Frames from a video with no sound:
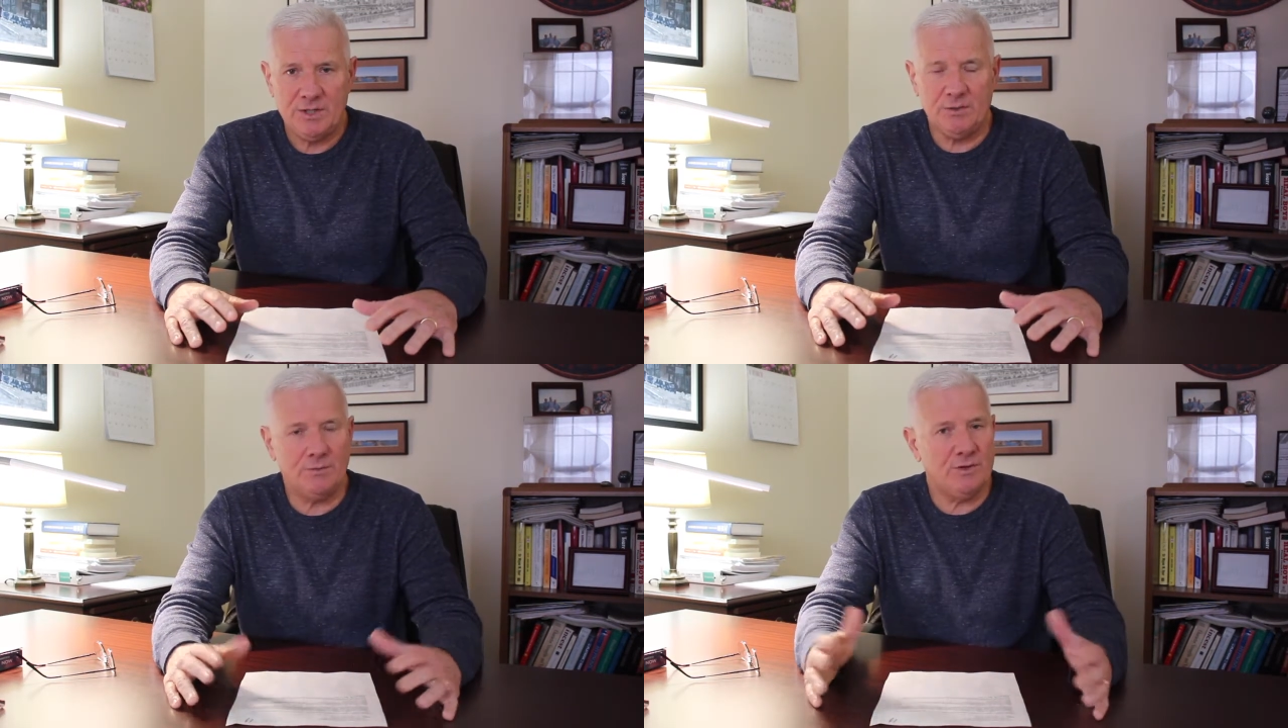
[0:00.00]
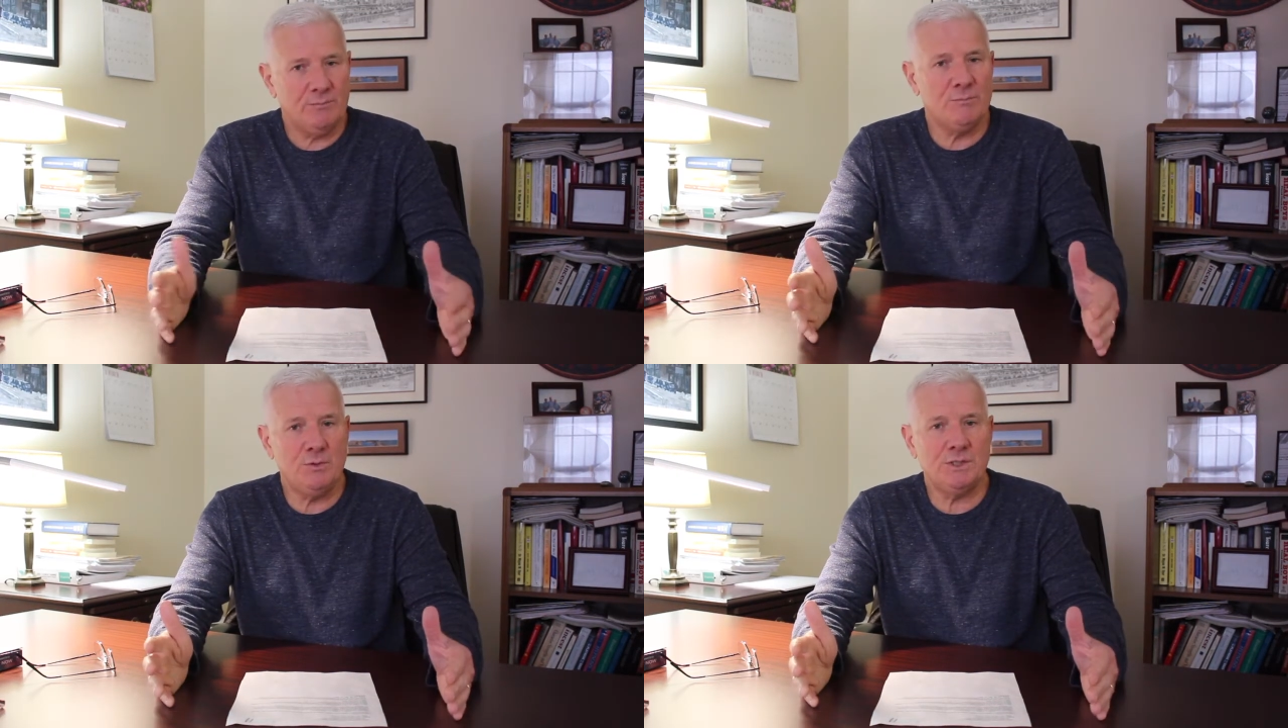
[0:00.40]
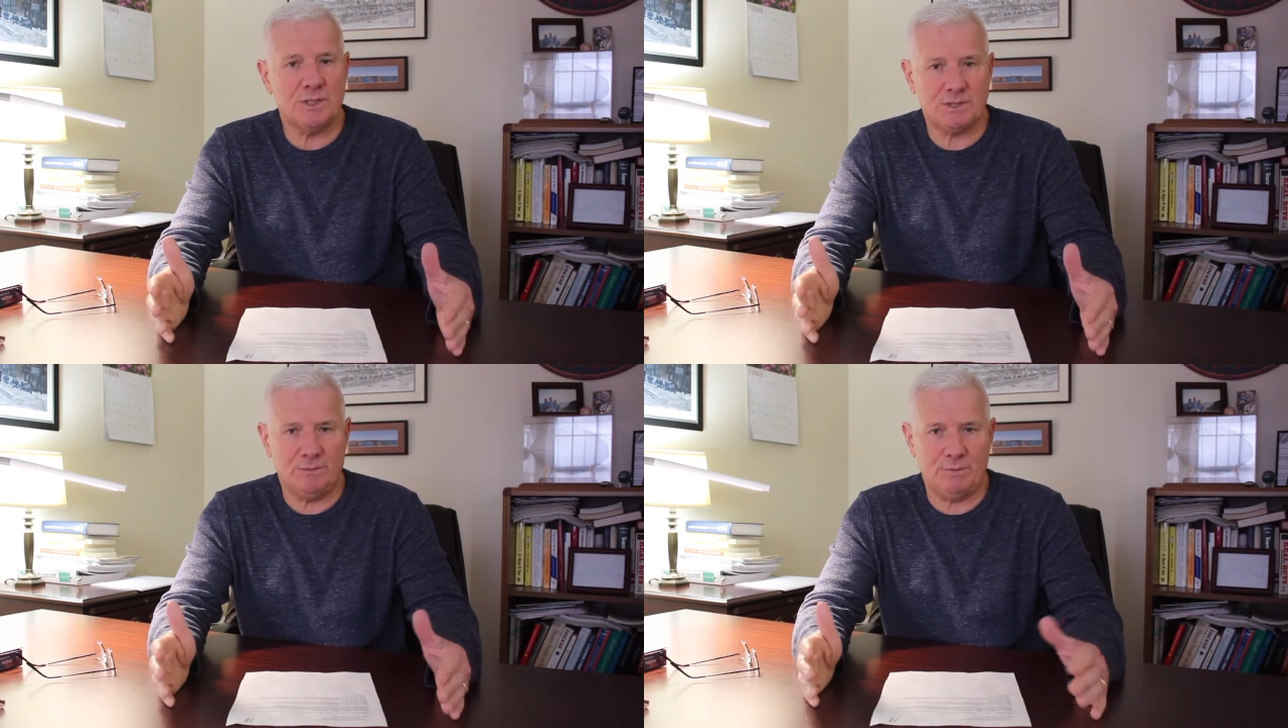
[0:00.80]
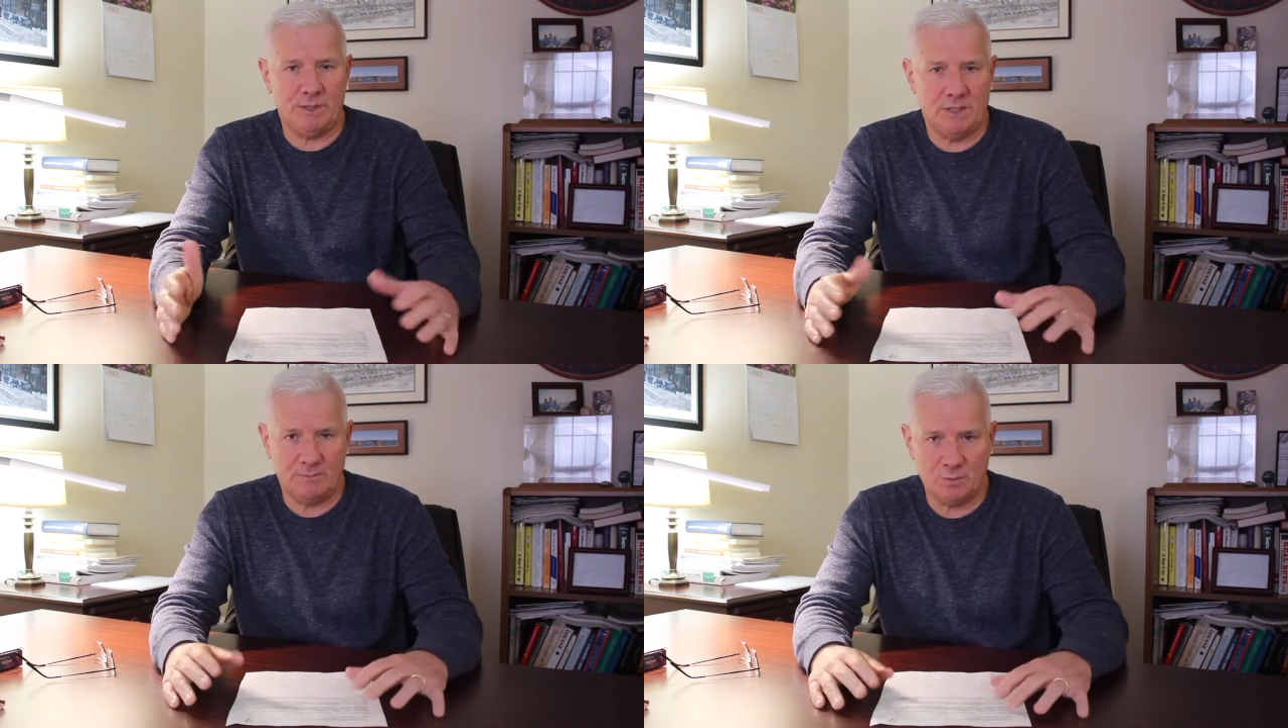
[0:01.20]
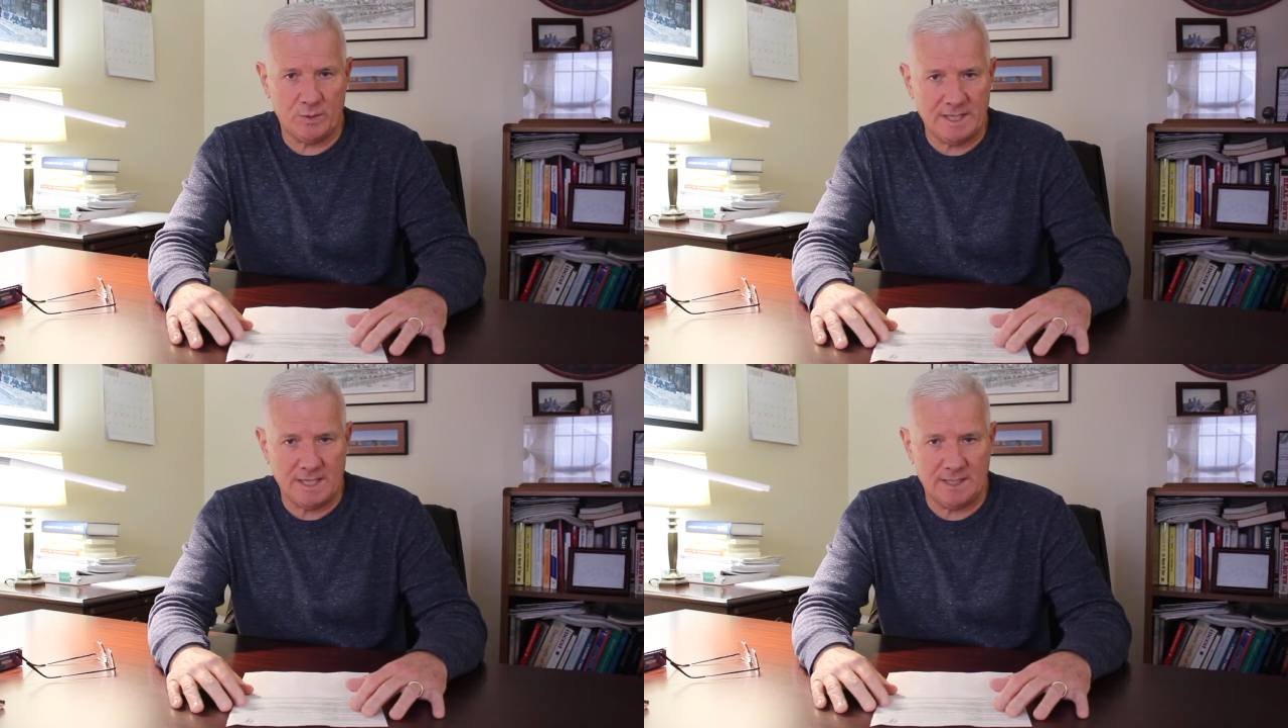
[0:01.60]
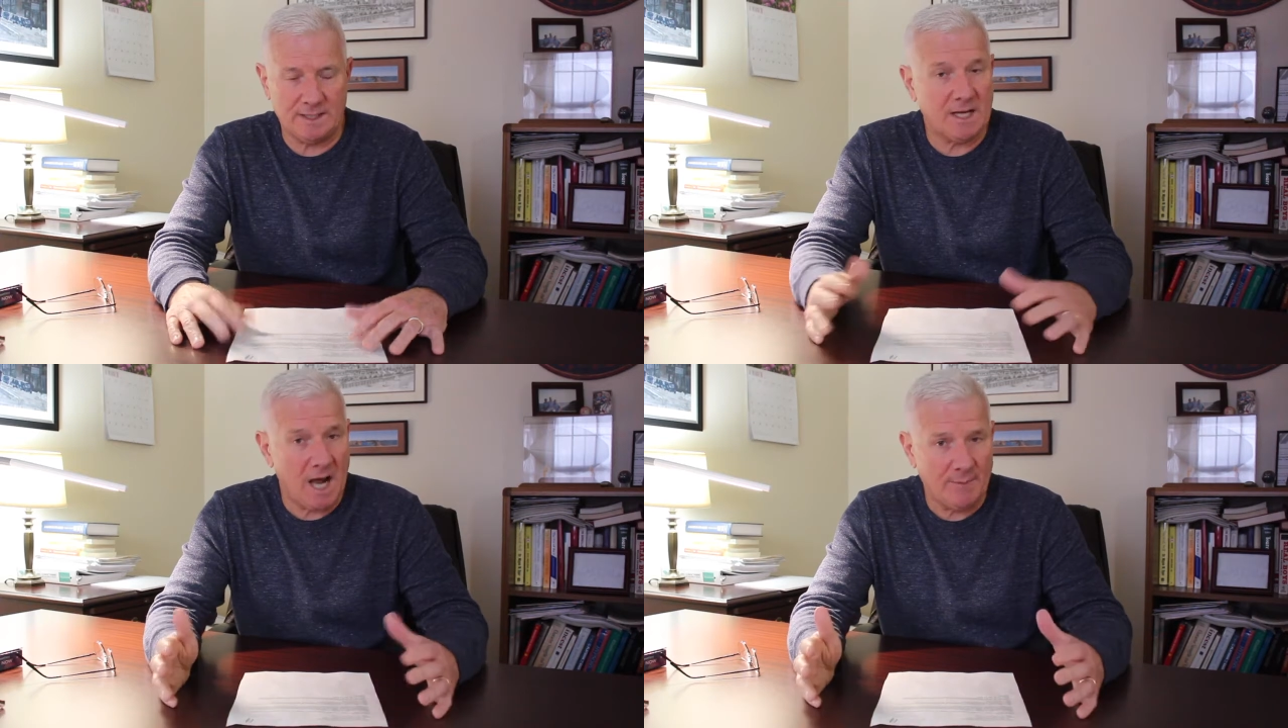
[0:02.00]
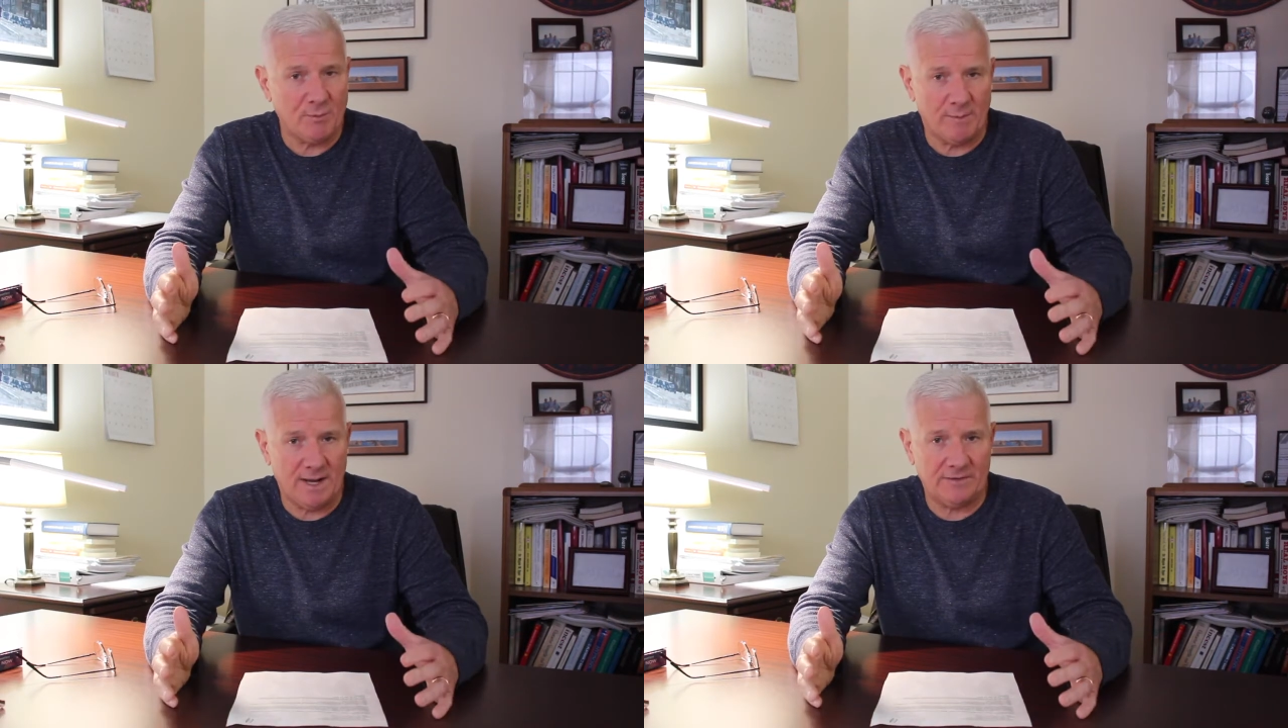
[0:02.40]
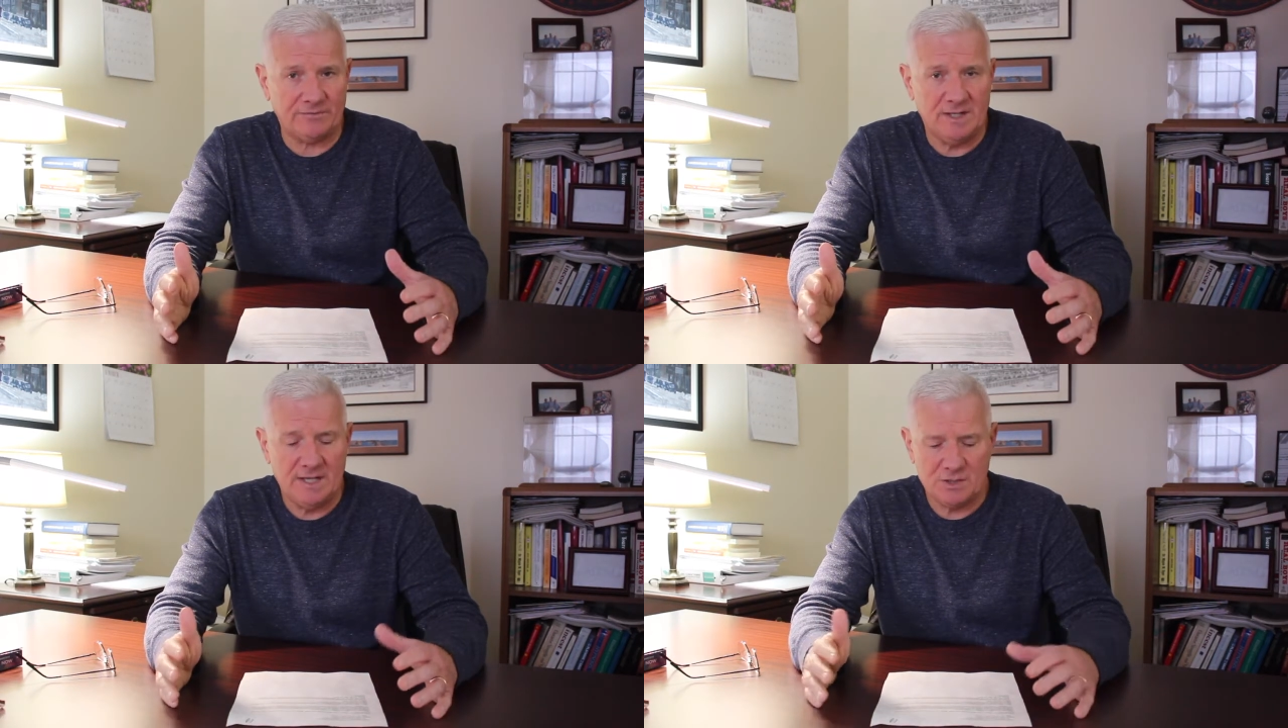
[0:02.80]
your immune system becomes weakened and compromised.